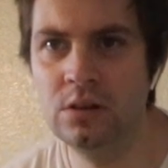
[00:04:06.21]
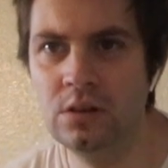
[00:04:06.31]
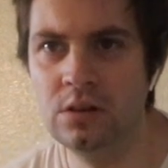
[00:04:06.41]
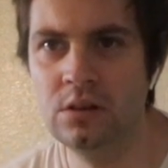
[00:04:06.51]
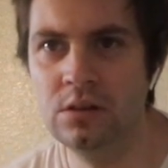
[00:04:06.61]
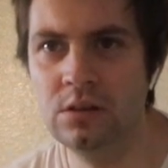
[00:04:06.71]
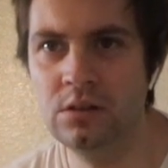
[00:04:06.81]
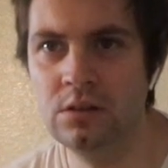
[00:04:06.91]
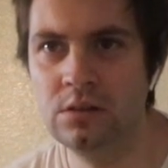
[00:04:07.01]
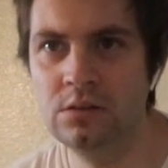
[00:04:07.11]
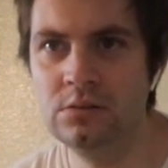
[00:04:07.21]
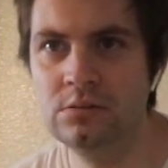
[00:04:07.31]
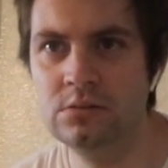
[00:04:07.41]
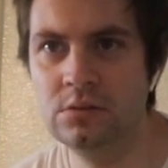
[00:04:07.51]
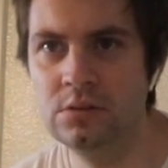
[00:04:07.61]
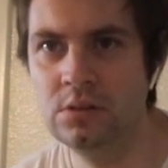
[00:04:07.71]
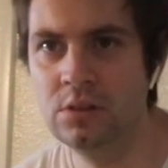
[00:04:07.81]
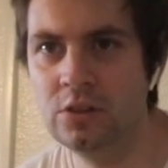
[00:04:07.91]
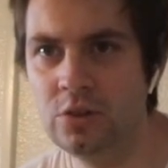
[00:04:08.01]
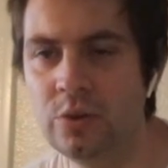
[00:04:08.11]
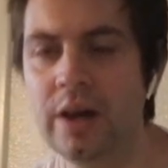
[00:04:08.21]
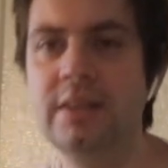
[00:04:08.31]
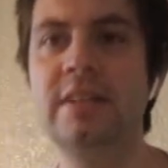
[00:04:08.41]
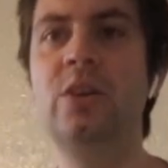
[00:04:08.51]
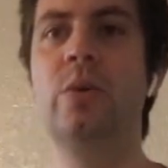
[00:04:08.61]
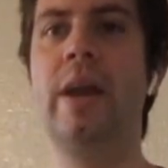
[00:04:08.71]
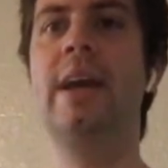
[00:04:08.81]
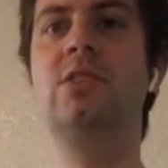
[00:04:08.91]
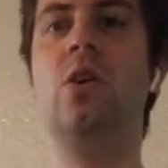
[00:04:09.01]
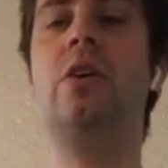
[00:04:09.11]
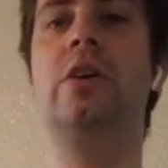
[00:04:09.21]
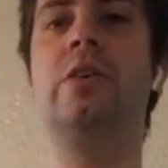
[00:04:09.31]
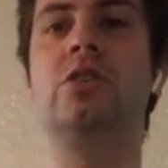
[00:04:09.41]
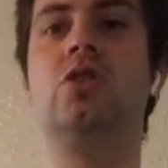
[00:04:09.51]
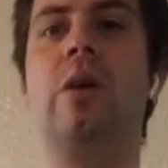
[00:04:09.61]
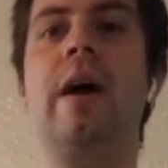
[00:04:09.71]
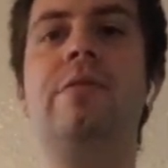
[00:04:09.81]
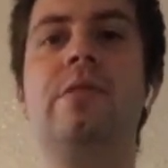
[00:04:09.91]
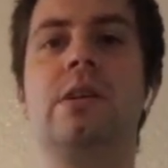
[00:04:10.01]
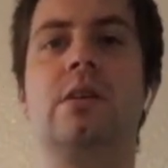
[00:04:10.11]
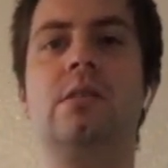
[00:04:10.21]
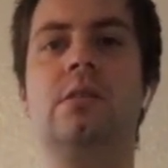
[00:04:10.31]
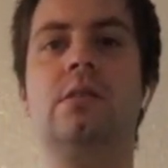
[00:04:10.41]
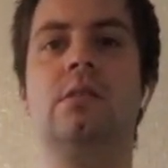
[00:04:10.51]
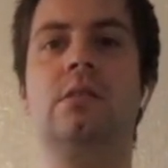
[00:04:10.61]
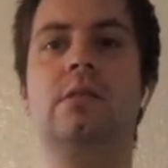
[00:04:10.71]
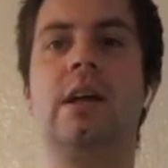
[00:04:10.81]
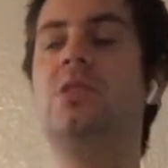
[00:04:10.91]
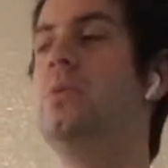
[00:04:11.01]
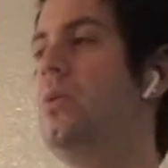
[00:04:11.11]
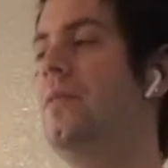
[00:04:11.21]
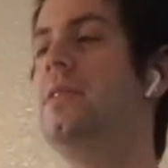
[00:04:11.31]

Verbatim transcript: his manager ended up calling him to double check. You gotta say you can't talk, you're in traffic. That's what you